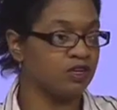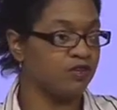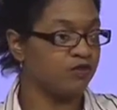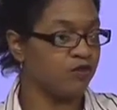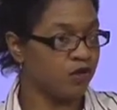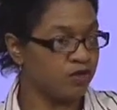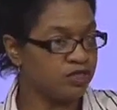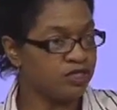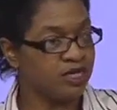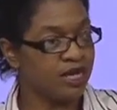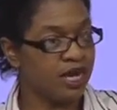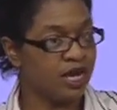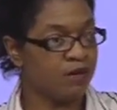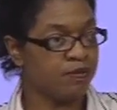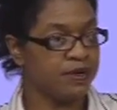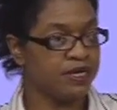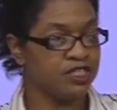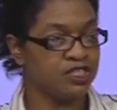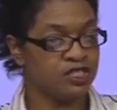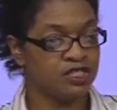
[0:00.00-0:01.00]
I've worked in an
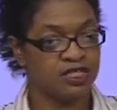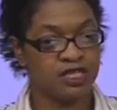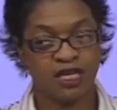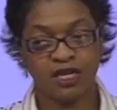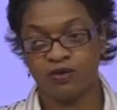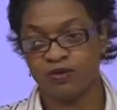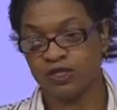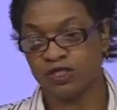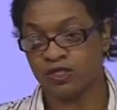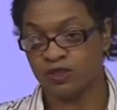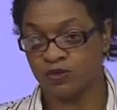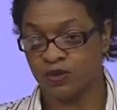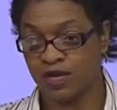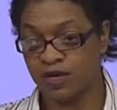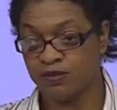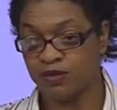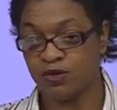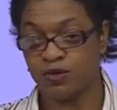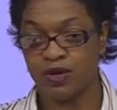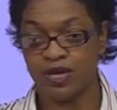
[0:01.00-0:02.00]
outpatient setting, which is what
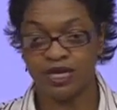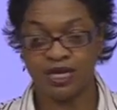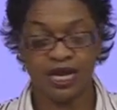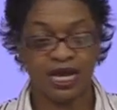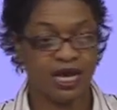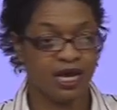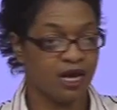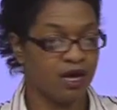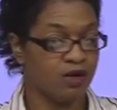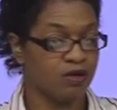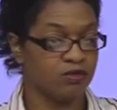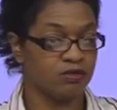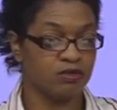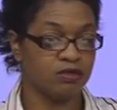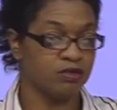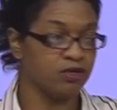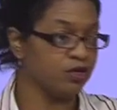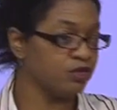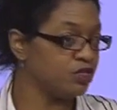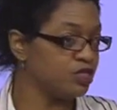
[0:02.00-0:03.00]
I'm doing now,
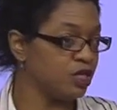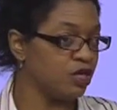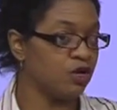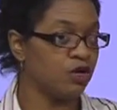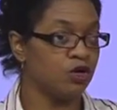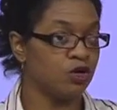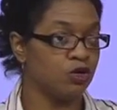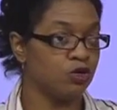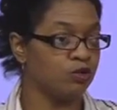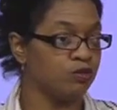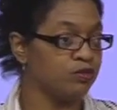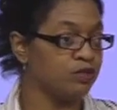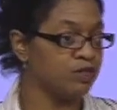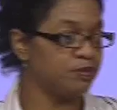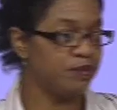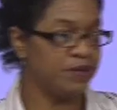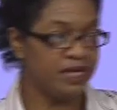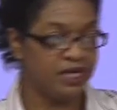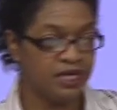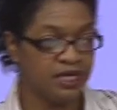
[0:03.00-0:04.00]
nursing homes,
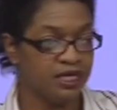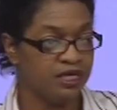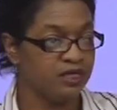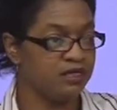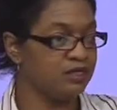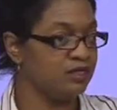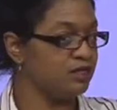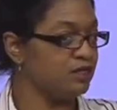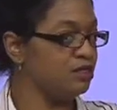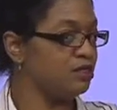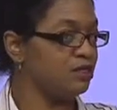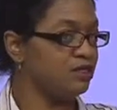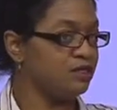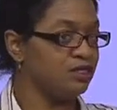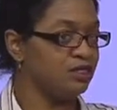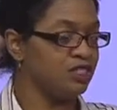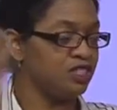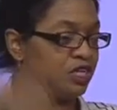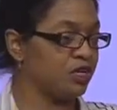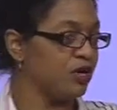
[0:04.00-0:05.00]
peds to
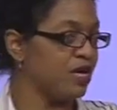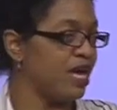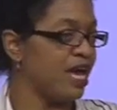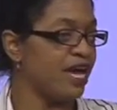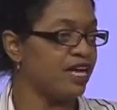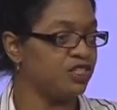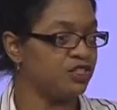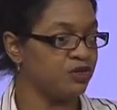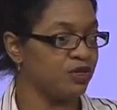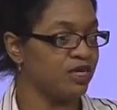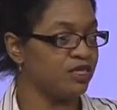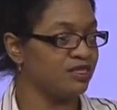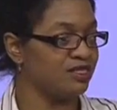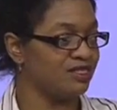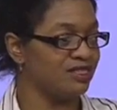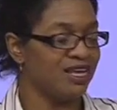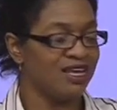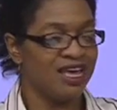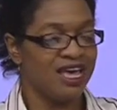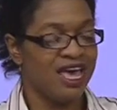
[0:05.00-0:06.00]

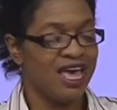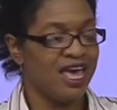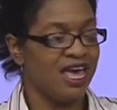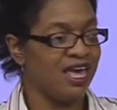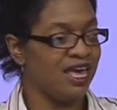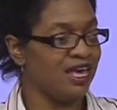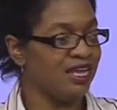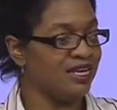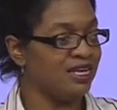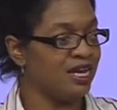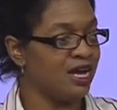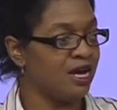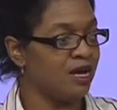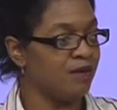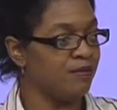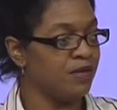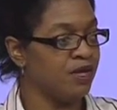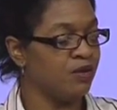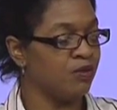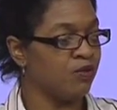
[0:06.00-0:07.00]
geriatrics. And
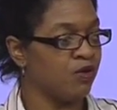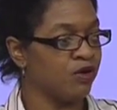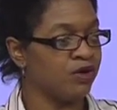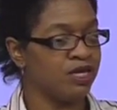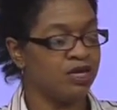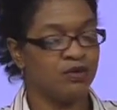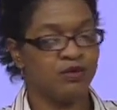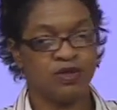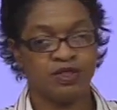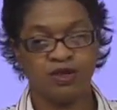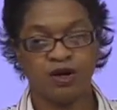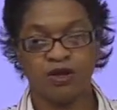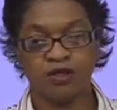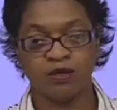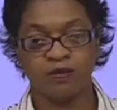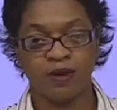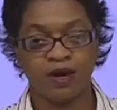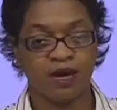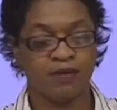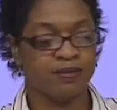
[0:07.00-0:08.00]
in working with all
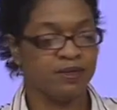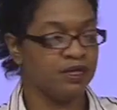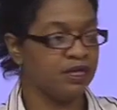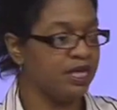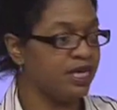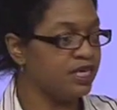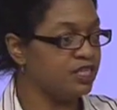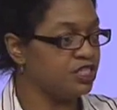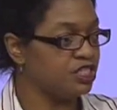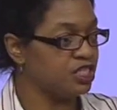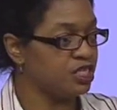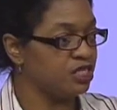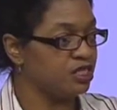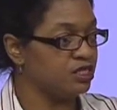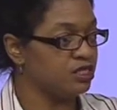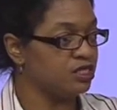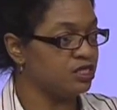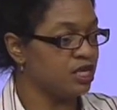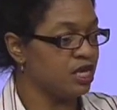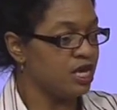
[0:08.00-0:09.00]
the
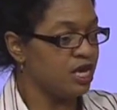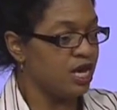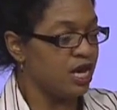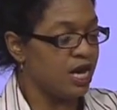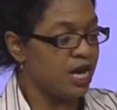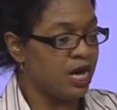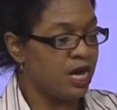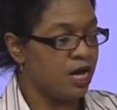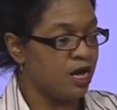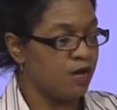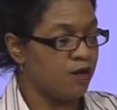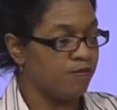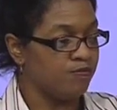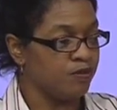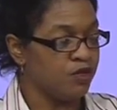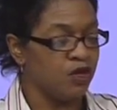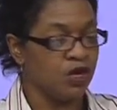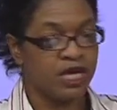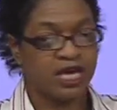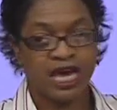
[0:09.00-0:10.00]
populations,
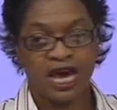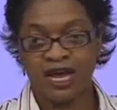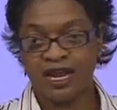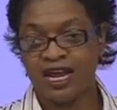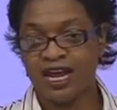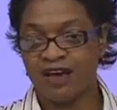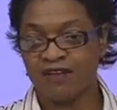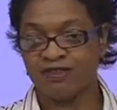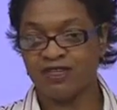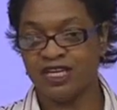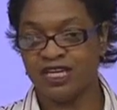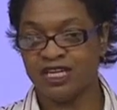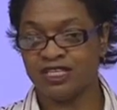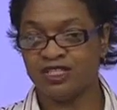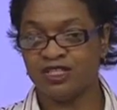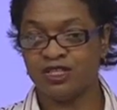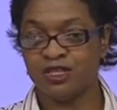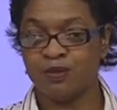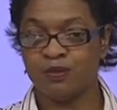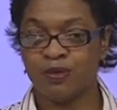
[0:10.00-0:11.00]
you kind of have to get
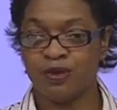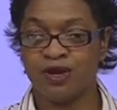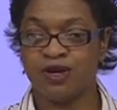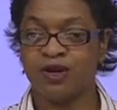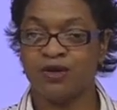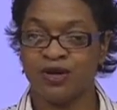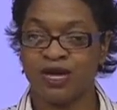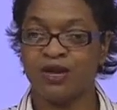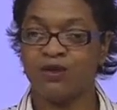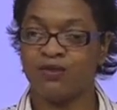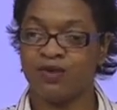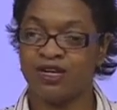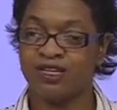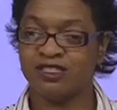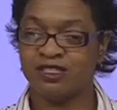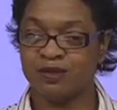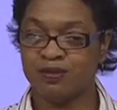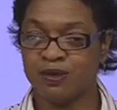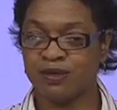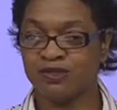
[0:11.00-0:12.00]
to the brunt. Okay, what
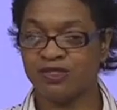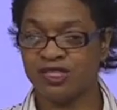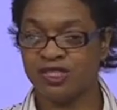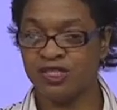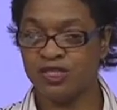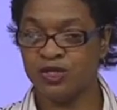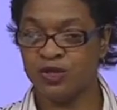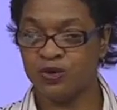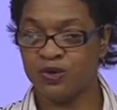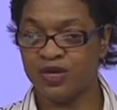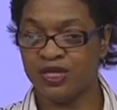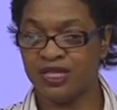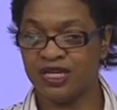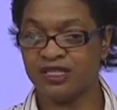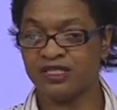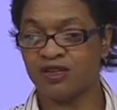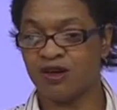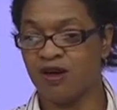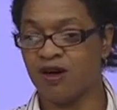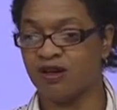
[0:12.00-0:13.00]
is the person doing
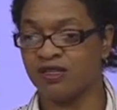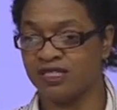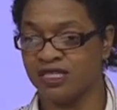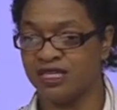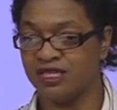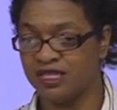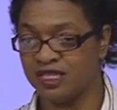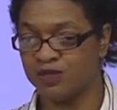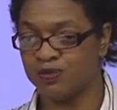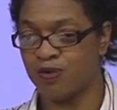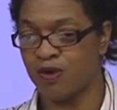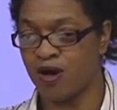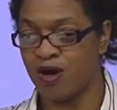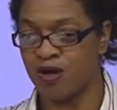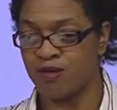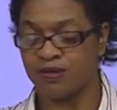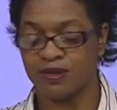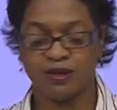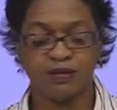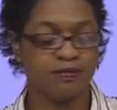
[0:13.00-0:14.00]
that's causing this
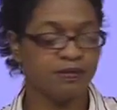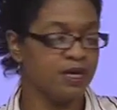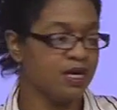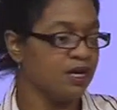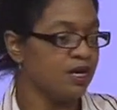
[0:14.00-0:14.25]
problem?